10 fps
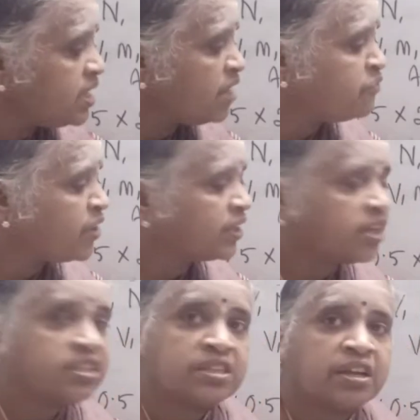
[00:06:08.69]
N factor
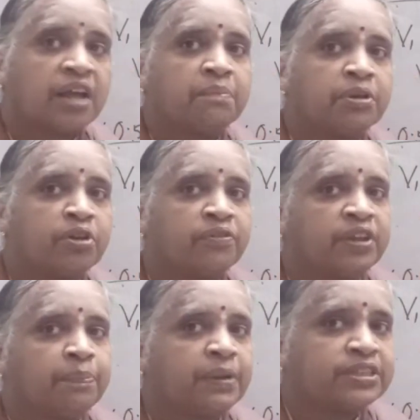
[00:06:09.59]
is number of
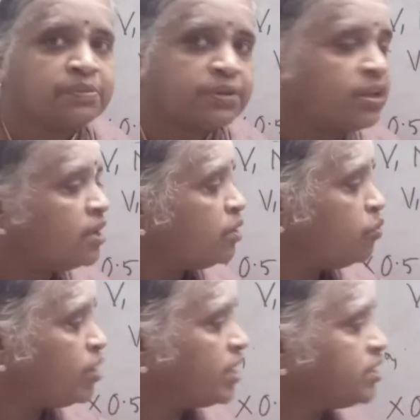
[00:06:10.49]
replaceable
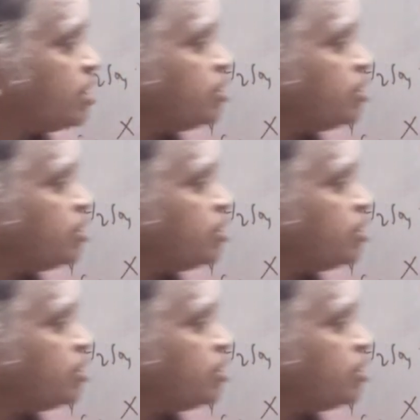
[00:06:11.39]
water.